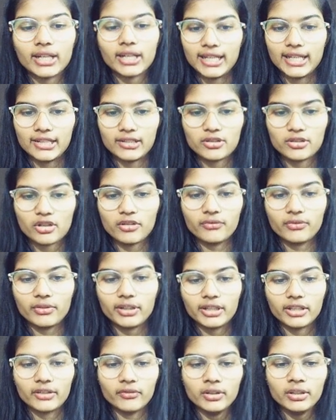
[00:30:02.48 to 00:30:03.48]
height, of a
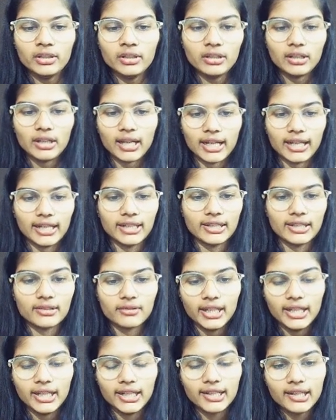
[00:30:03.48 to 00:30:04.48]
given height,
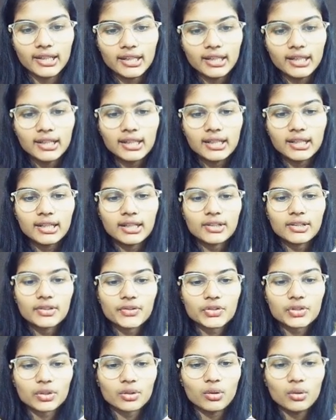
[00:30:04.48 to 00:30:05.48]
right?
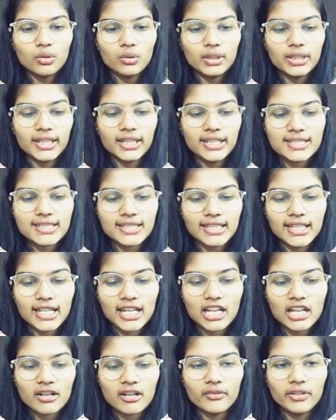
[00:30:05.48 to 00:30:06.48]
So let's say I
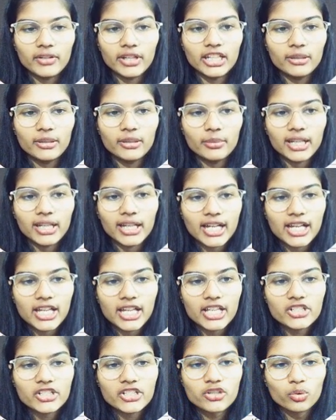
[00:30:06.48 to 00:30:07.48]
have a variable
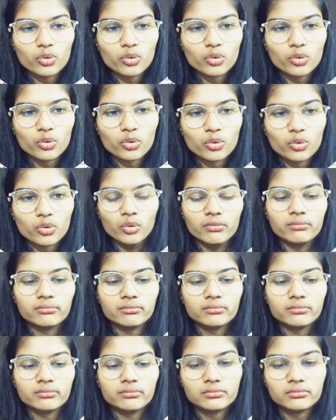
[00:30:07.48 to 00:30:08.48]
as root 2,
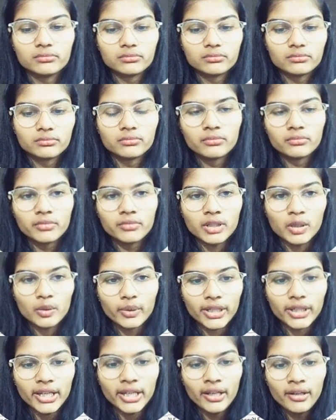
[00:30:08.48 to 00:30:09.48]

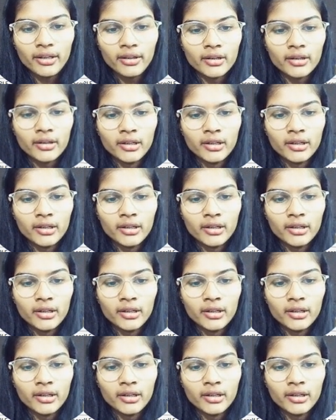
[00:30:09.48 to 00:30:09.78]
okay?